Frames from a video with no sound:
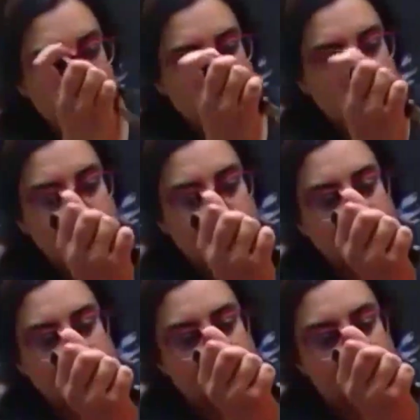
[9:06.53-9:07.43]
So
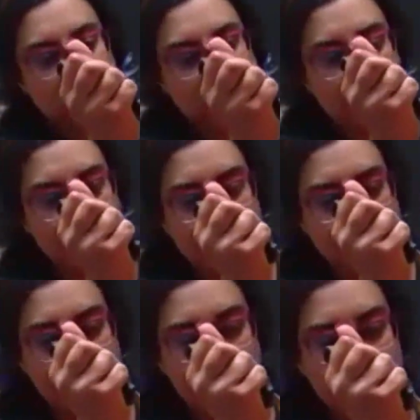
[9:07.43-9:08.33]
next,
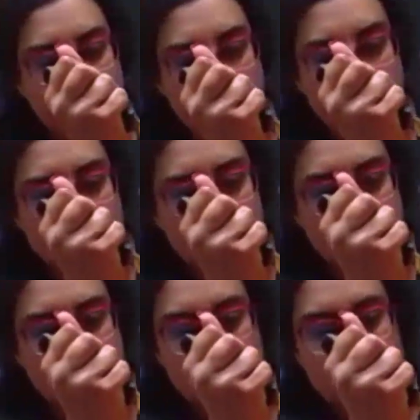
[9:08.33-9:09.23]
just
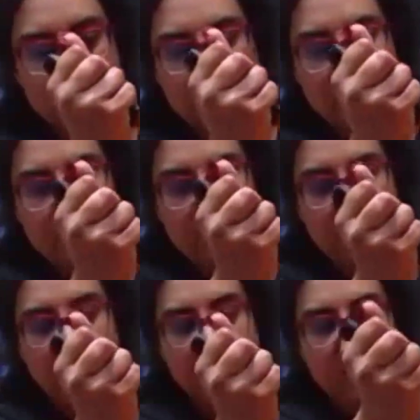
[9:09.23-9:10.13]
going to want to
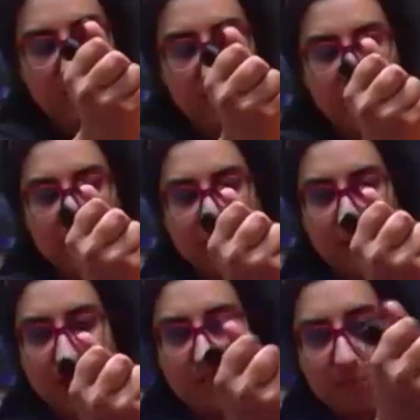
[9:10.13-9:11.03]
start
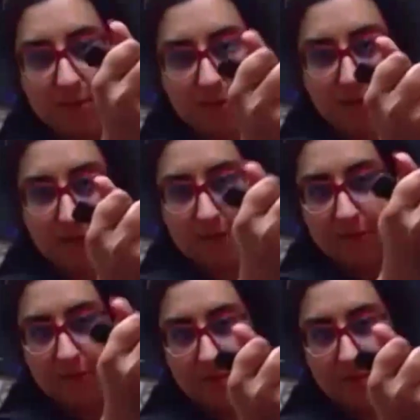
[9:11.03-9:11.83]
cutting right in there.